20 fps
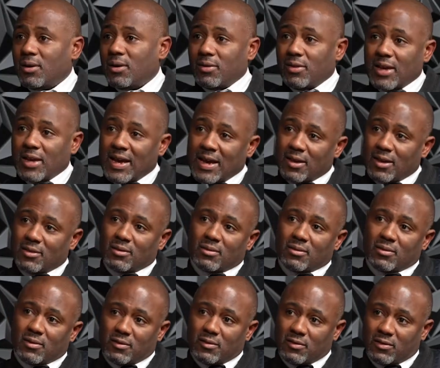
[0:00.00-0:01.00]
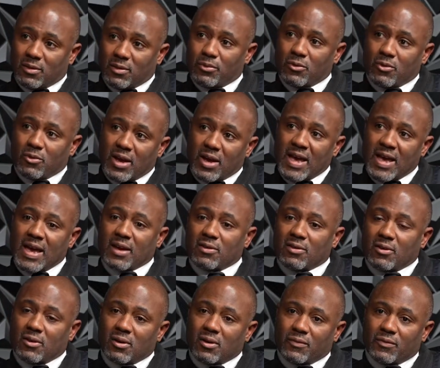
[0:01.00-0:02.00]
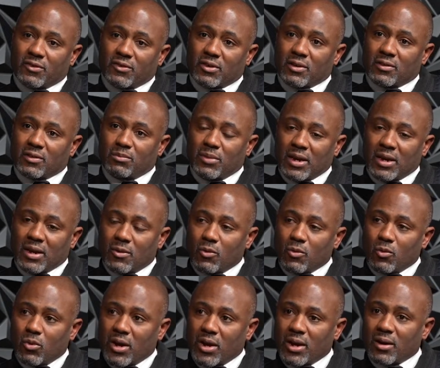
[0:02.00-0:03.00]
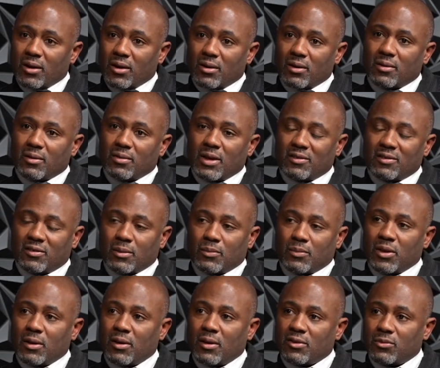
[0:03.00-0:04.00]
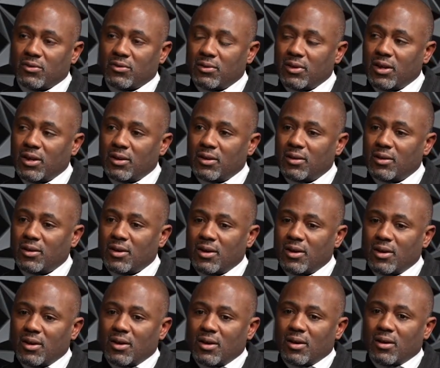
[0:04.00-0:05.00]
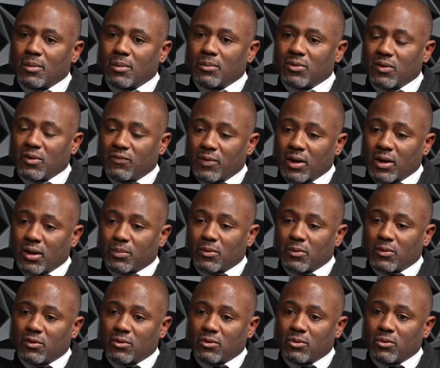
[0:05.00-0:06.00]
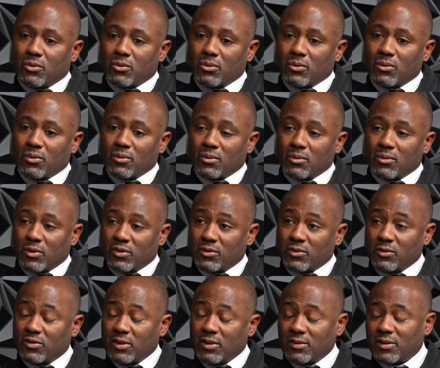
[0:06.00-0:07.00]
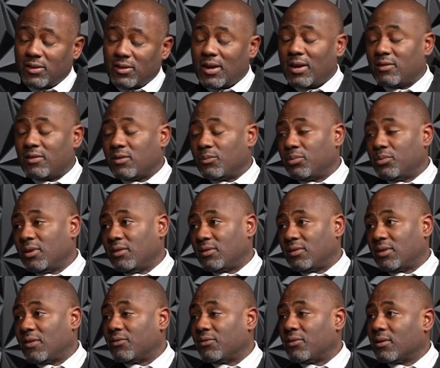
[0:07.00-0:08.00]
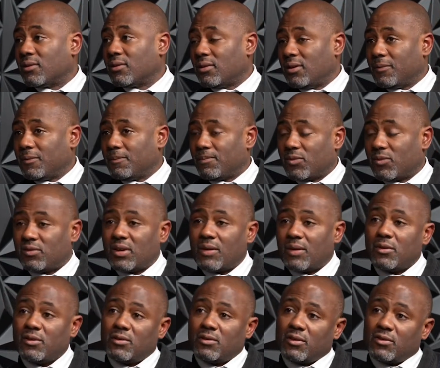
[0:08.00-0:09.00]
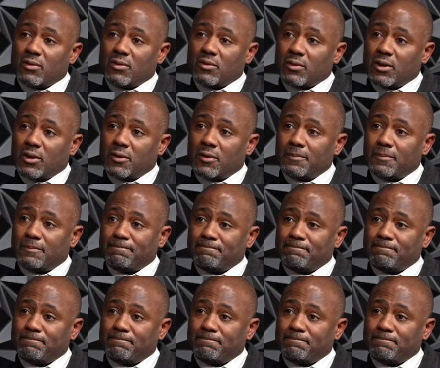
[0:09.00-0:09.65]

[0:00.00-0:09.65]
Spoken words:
That simple act of just being aware that something else was needed developed into what you see today as the Police Athletic League 76 years later.